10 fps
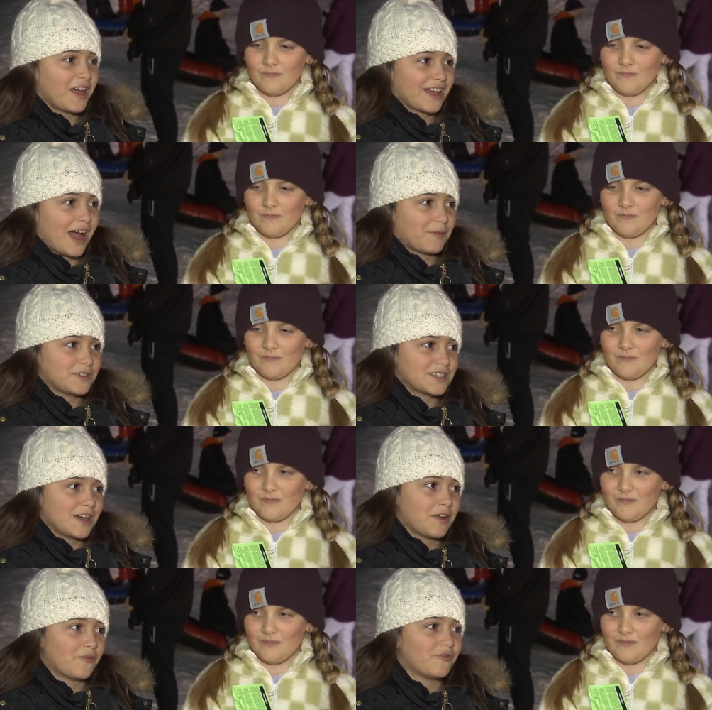Speaker 1: like I was
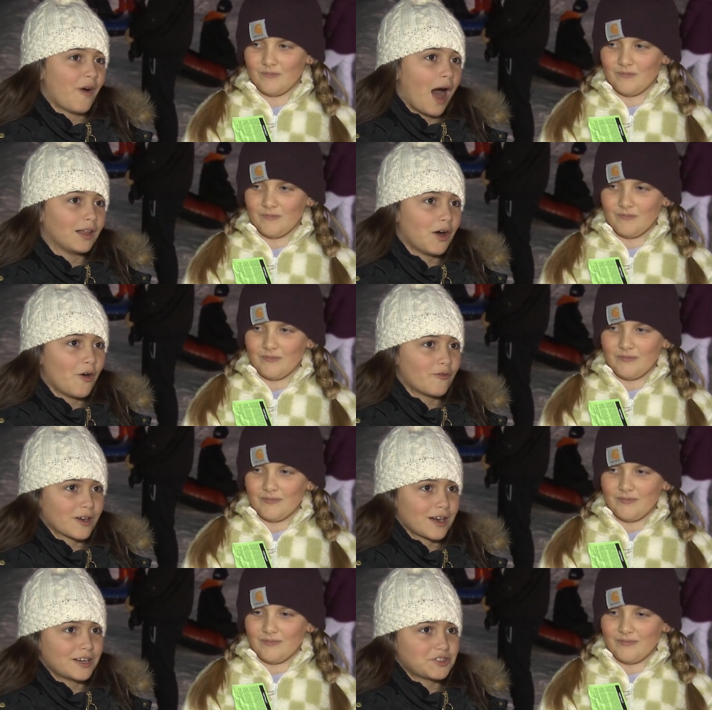going to fall over
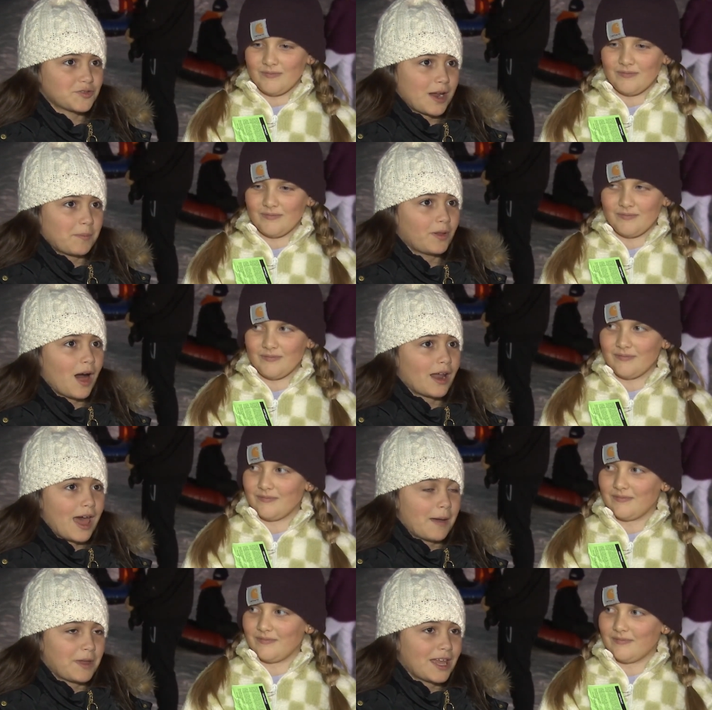and trample on
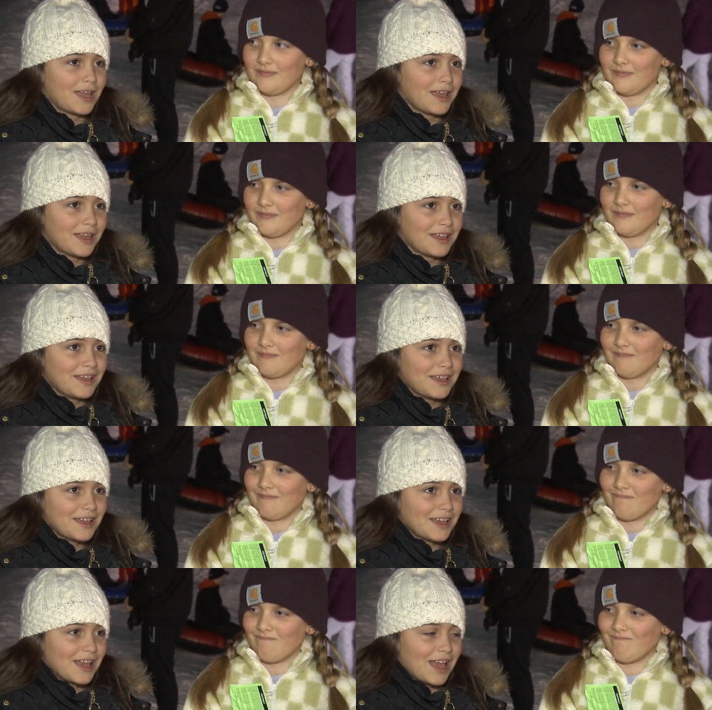Emmy.
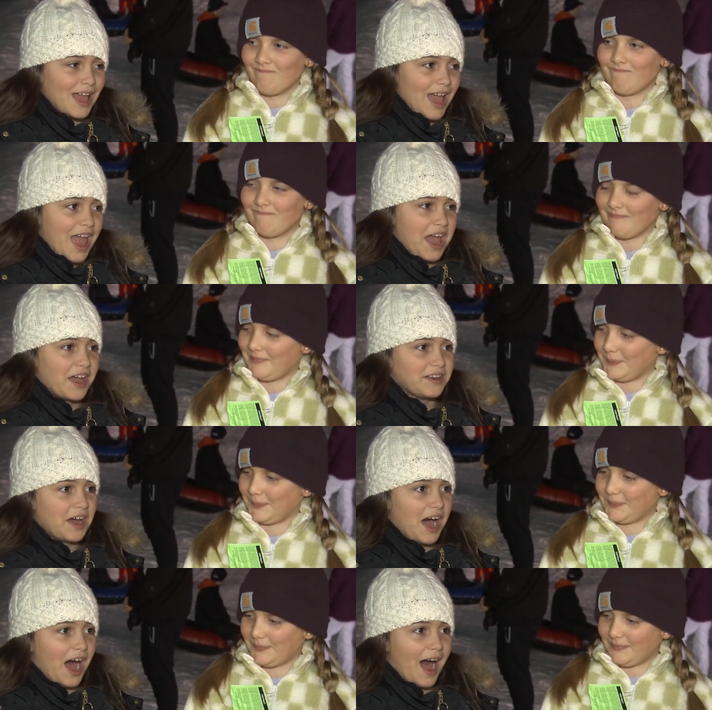And
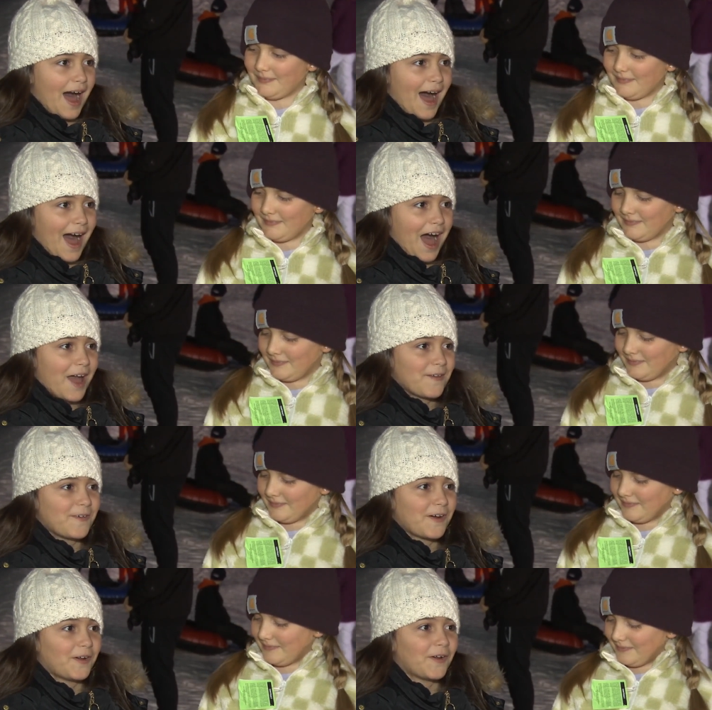I
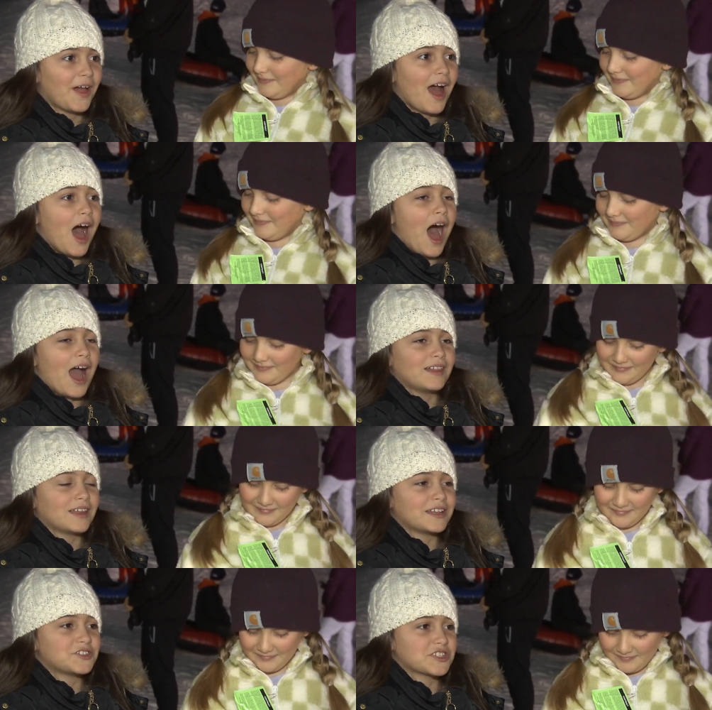felt, I
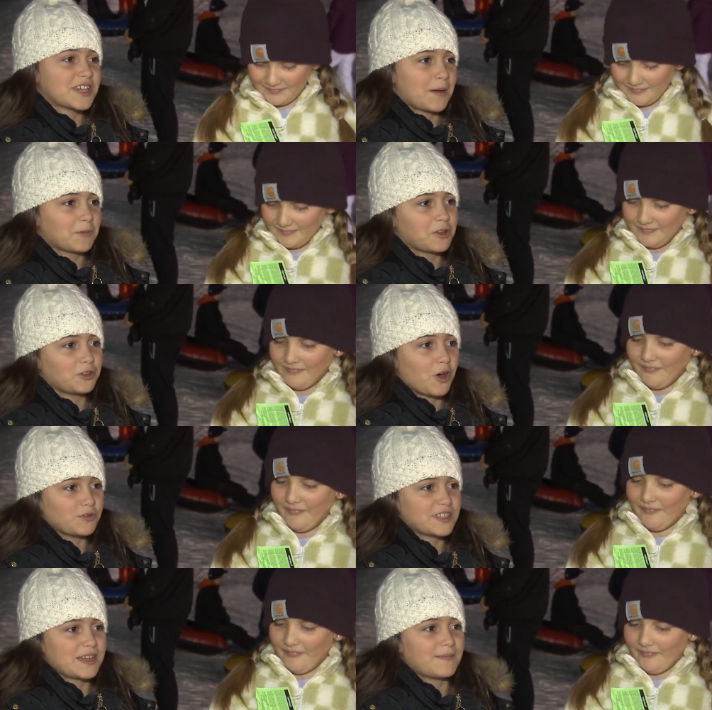like just kept
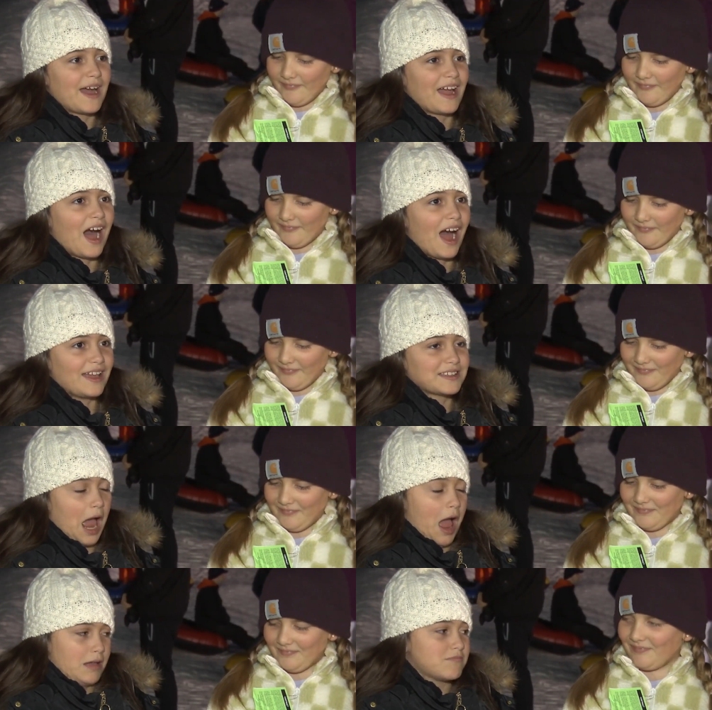closing my eyes.
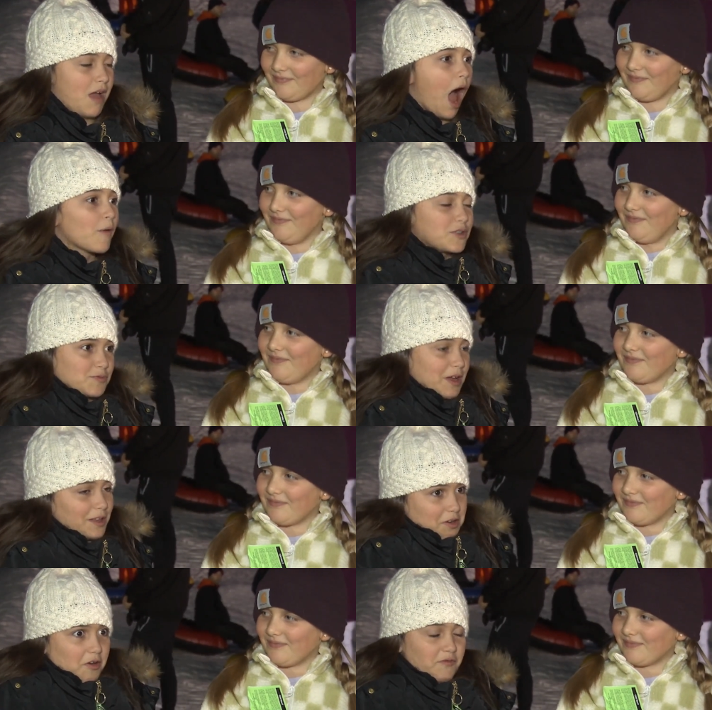I was really
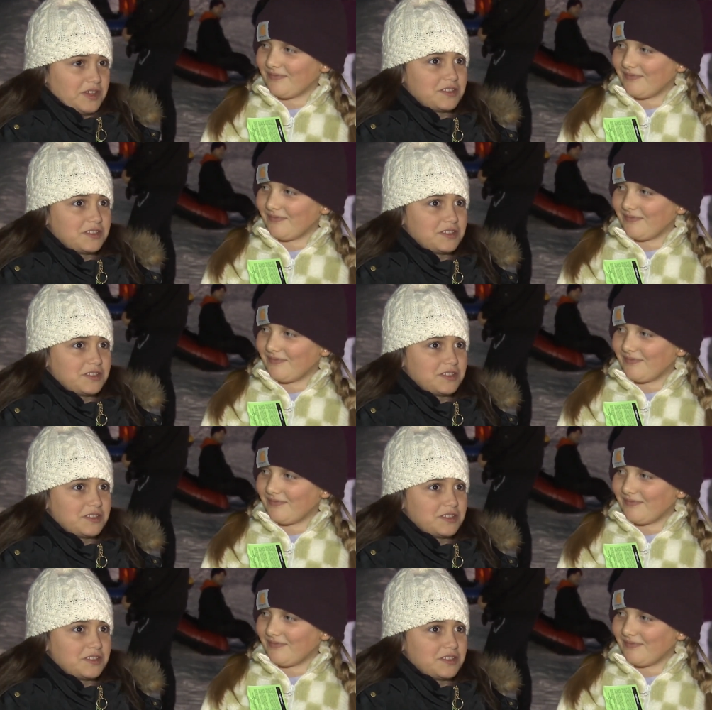nervous.